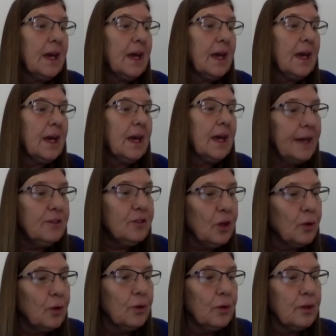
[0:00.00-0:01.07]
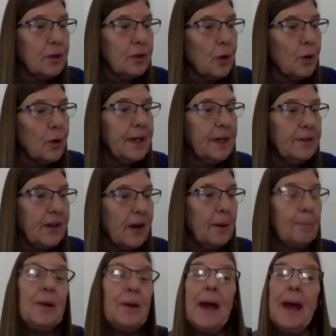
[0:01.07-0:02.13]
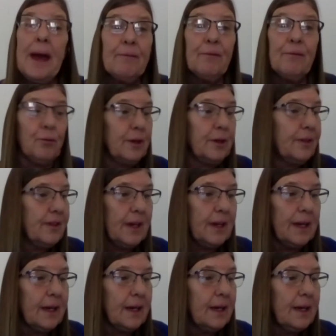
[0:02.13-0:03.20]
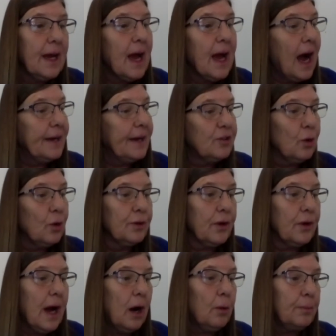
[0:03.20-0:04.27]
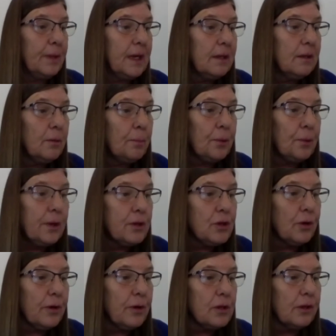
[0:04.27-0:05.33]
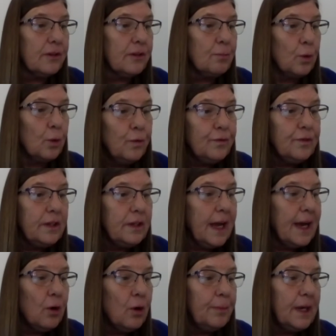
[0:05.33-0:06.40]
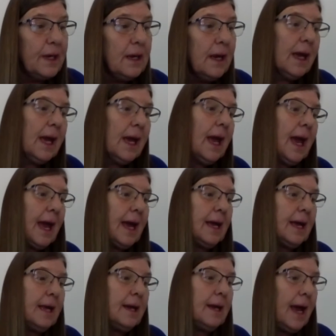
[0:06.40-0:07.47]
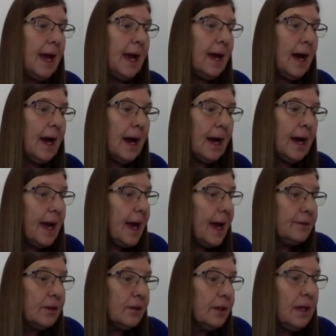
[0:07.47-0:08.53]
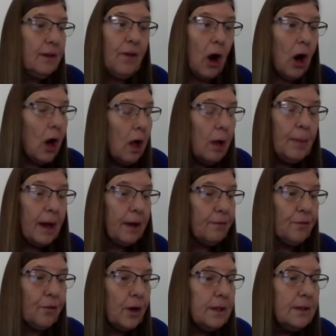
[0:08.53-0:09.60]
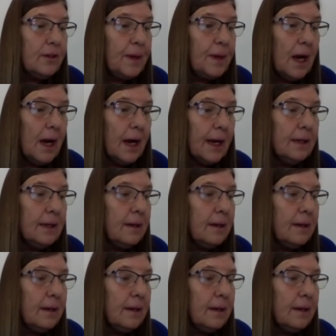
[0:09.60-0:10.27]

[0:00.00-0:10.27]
I told Gloria Dump everything. I told her how me and the preacher had just moved to Naomi and I had to leave all my friends behind.